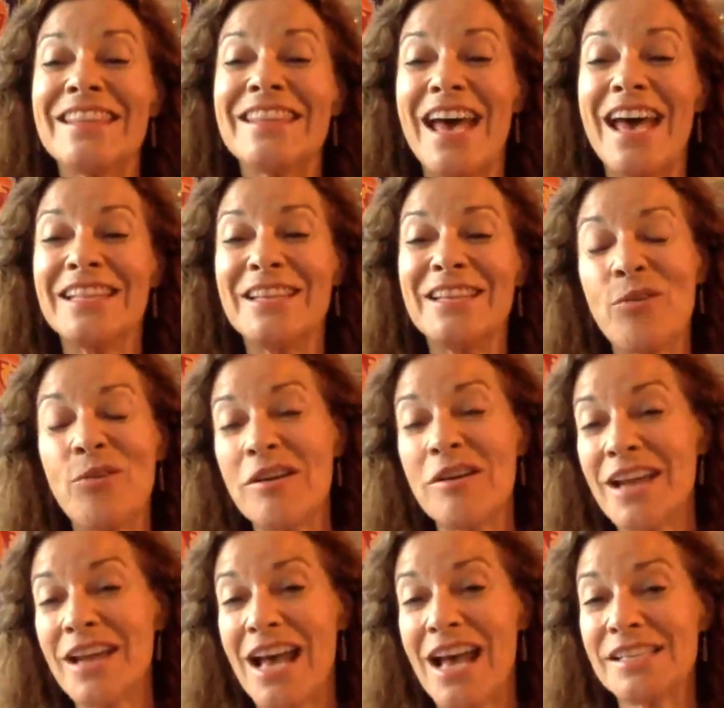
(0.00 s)
that the
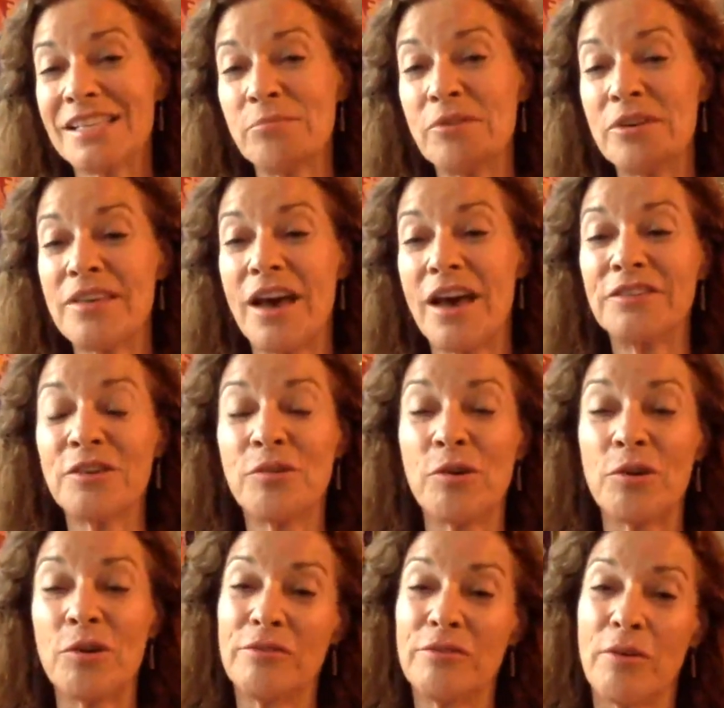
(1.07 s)
orgasm without the
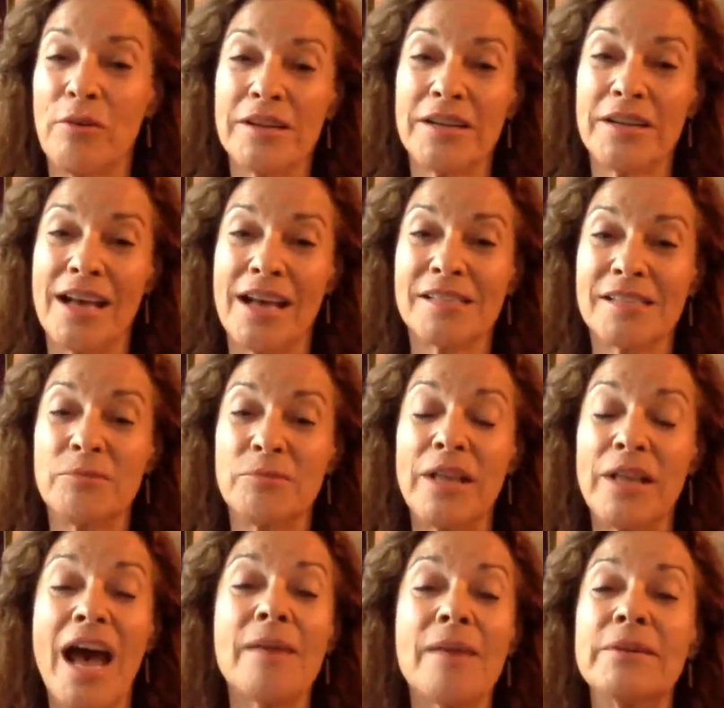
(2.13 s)
goal of orgasm
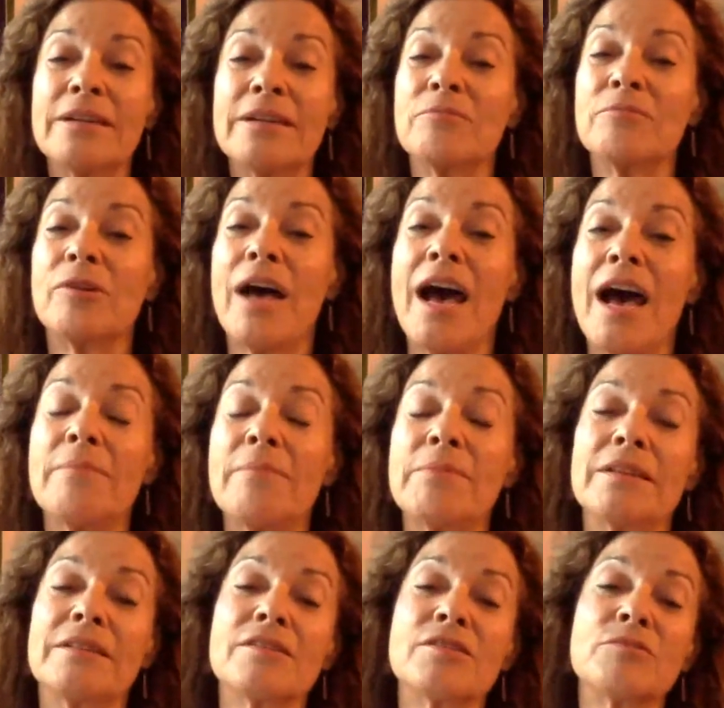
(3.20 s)
will happen and will
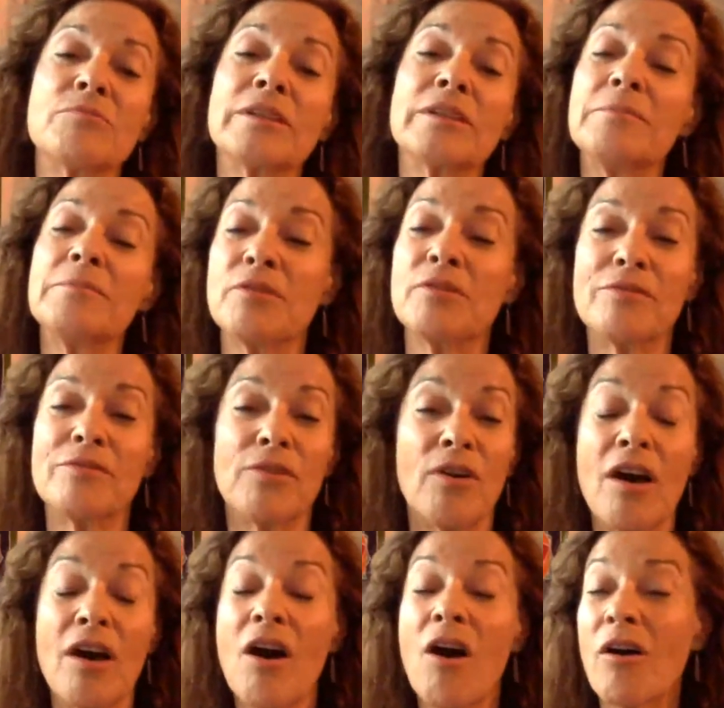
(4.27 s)
happen in this really
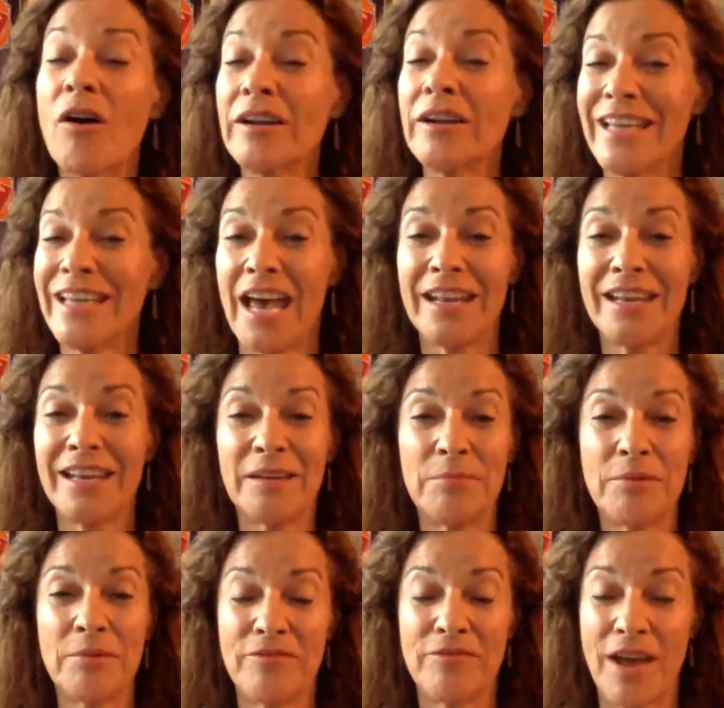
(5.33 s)
beautiful
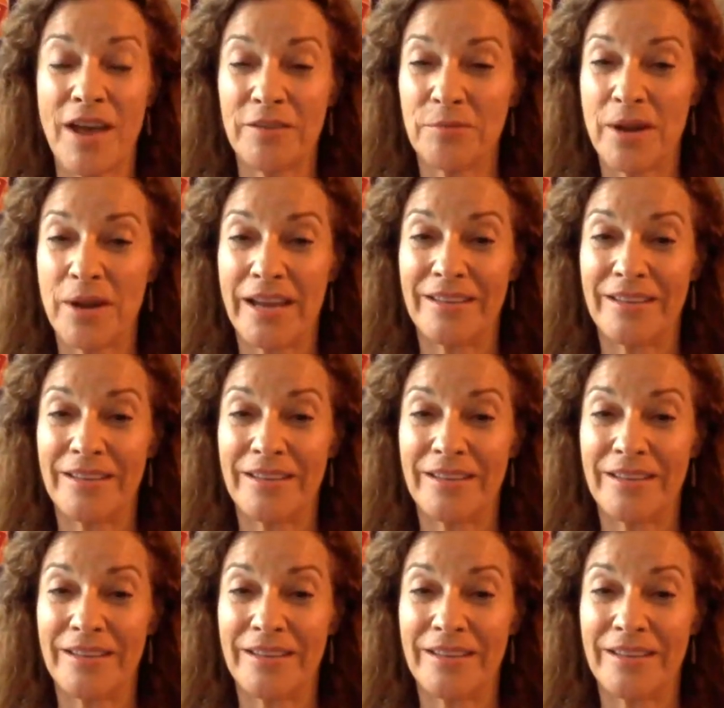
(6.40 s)
way.